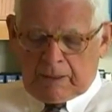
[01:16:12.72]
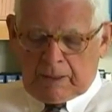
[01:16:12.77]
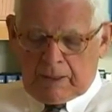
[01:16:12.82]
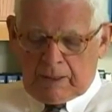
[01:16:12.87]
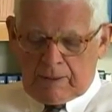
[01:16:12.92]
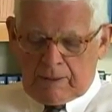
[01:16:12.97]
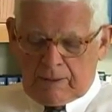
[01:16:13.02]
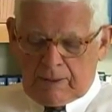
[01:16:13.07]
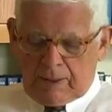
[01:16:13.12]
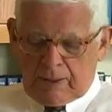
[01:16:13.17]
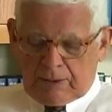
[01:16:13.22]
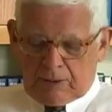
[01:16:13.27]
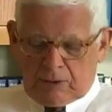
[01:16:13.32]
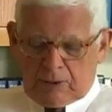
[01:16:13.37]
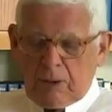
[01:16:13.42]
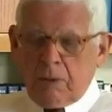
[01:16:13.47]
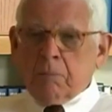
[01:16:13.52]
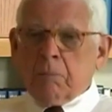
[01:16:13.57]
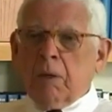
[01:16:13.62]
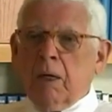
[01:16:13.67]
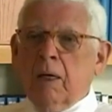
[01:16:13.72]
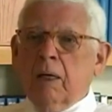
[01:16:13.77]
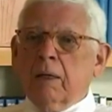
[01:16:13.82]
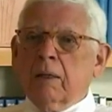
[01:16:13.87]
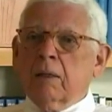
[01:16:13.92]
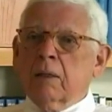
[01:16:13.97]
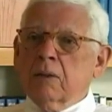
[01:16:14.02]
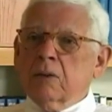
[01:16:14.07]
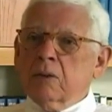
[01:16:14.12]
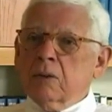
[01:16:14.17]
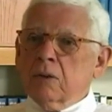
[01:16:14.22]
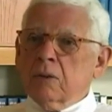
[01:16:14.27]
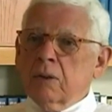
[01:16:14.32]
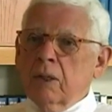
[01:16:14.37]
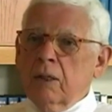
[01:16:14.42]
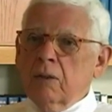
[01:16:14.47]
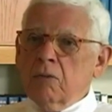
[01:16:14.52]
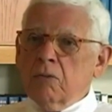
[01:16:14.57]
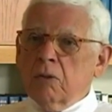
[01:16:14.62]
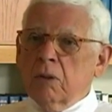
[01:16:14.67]
and that's in Baha'i
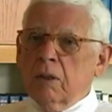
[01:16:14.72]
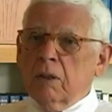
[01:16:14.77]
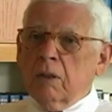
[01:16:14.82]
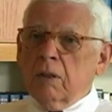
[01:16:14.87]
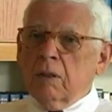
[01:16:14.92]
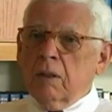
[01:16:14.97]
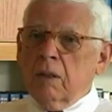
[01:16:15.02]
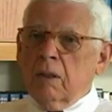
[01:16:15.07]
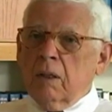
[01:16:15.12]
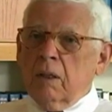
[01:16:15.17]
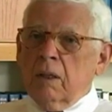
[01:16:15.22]
consultation.